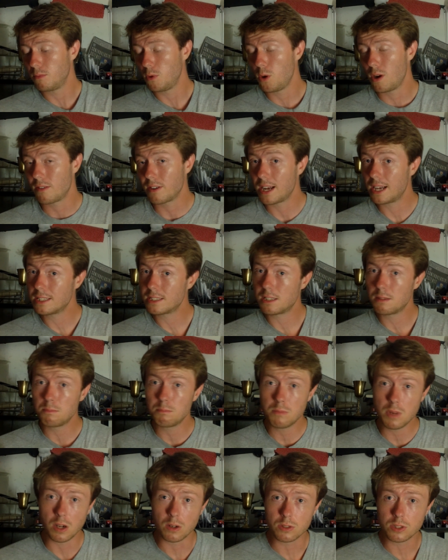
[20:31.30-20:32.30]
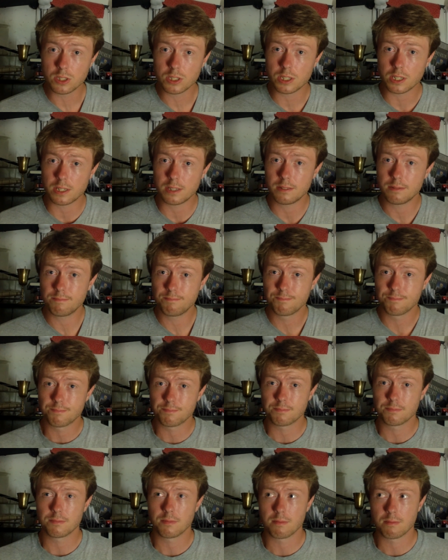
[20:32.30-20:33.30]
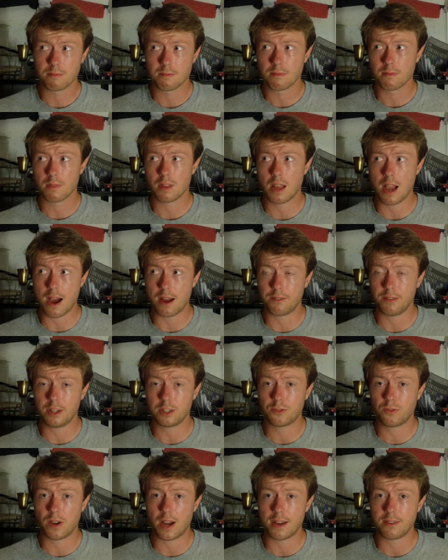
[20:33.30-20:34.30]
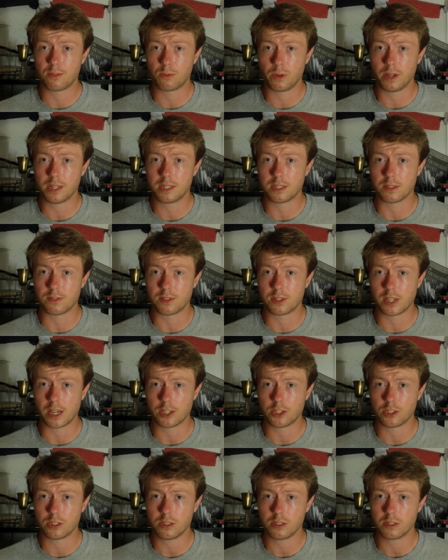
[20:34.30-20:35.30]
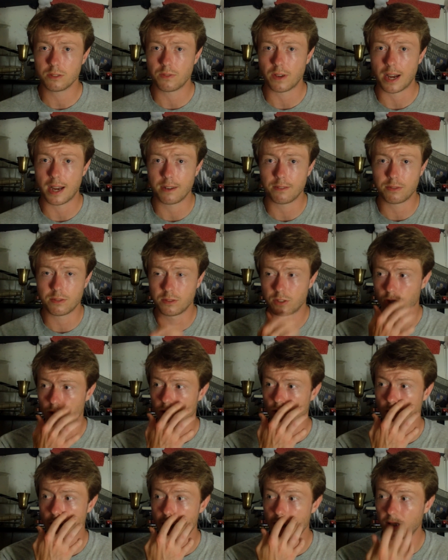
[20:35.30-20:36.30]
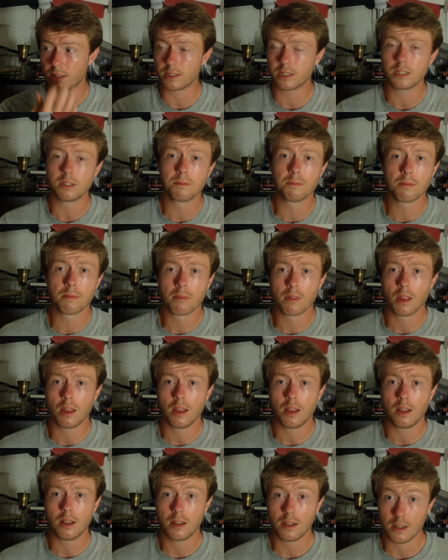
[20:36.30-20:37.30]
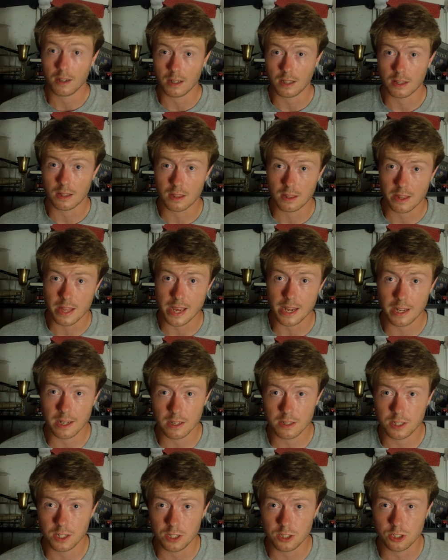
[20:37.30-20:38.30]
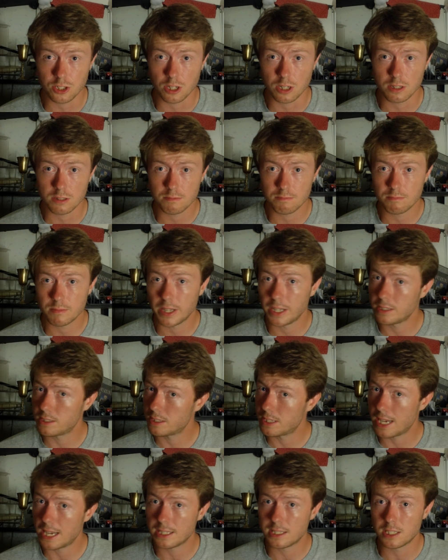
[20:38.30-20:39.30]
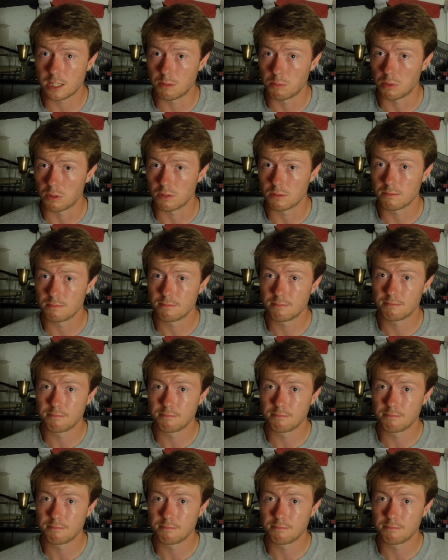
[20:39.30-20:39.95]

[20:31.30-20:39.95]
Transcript: Whoever has the most out of each five weeks of sessions, five trials, they get a t-shirt. It's that simple.